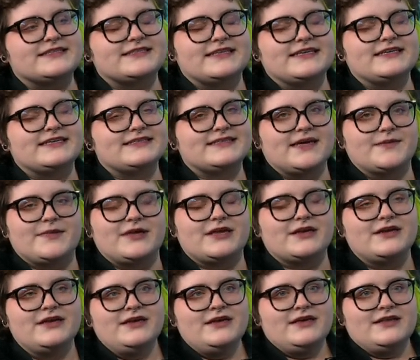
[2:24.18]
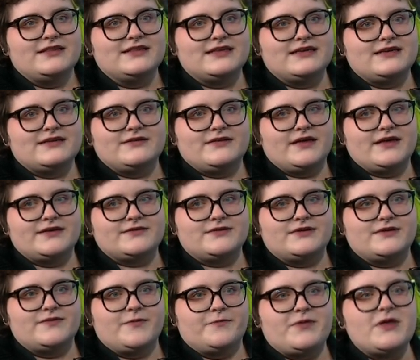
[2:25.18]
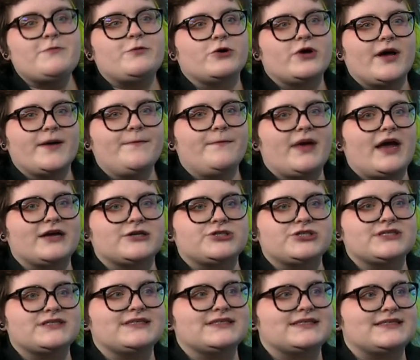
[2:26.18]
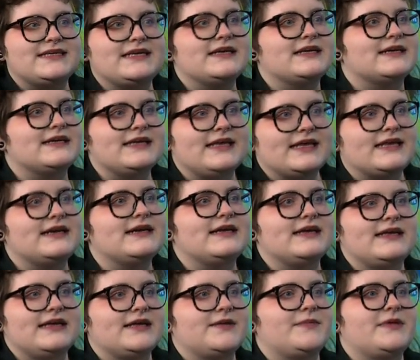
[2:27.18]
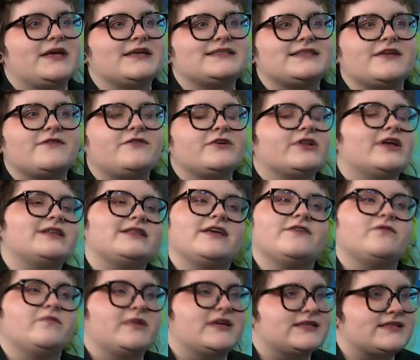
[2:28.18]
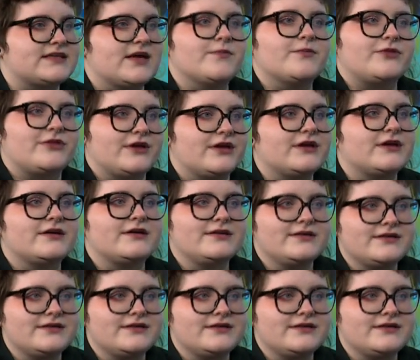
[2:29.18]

this, I yeah. mean, the, it, people come back just to see it again and again because they feel like they've missed something.